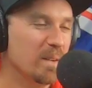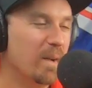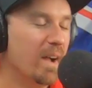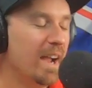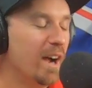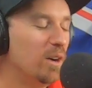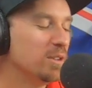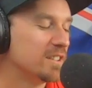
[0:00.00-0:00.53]
up.
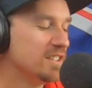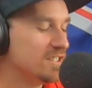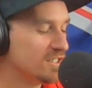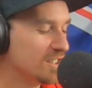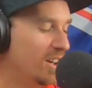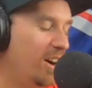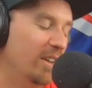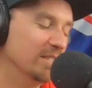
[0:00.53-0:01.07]
How? Because
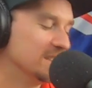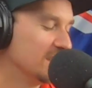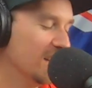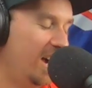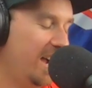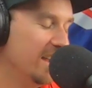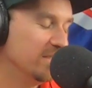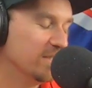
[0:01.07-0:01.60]
obviously,
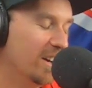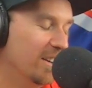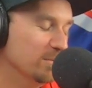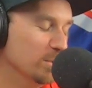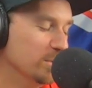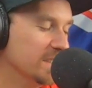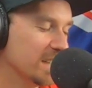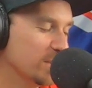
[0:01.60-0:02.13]
I've I've
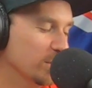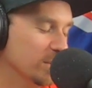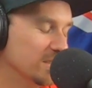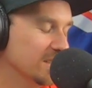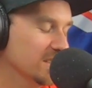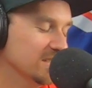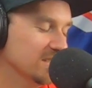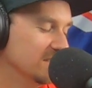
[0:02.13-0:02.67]
moved out of
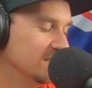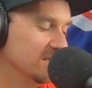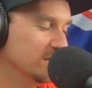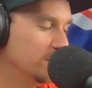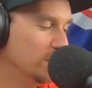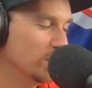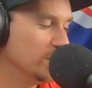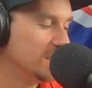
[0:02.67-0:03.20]
Auckland
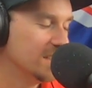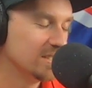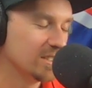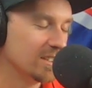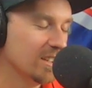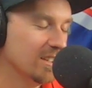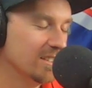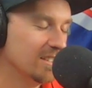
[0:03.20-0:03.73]
four years
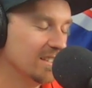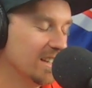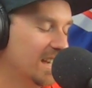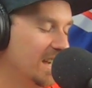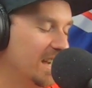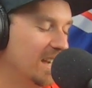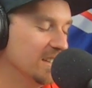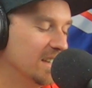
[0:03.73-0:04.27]
ago.
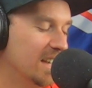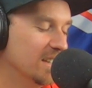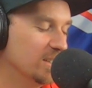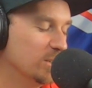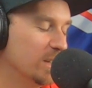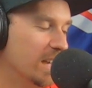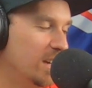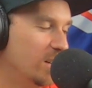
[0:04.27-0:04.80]
Yeah. How
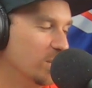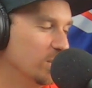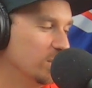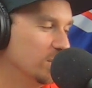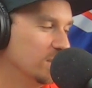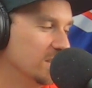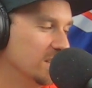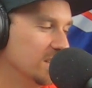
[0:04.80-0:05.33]
how
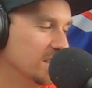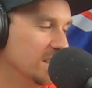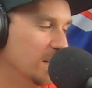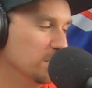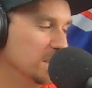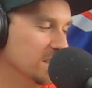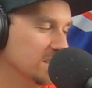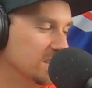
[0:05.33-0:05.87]
how? I
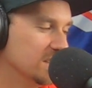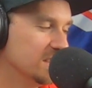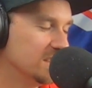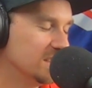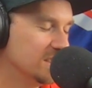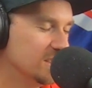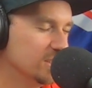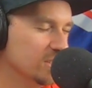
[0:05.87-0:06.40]
mean,
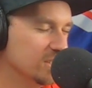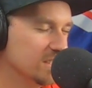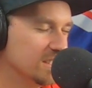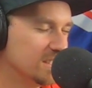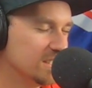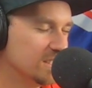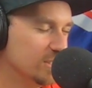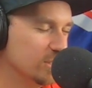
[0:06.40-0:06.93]
do you
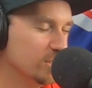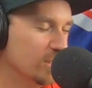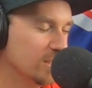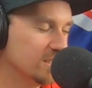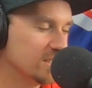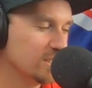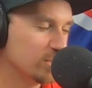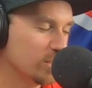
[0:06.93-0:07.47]
do you
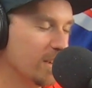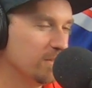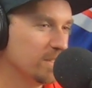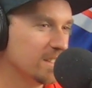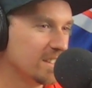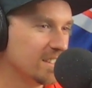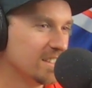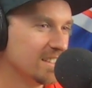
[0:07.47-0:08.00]
notice the
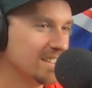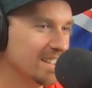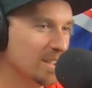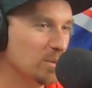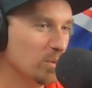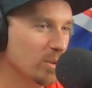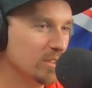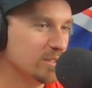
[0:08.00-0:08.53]
traffic
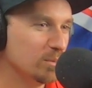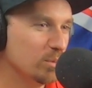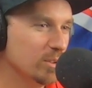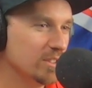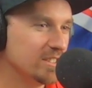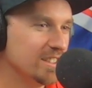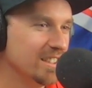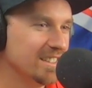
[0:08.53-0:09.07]
getting worse and
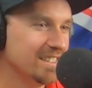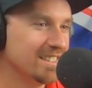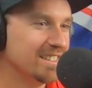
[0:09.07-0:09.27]
worse there?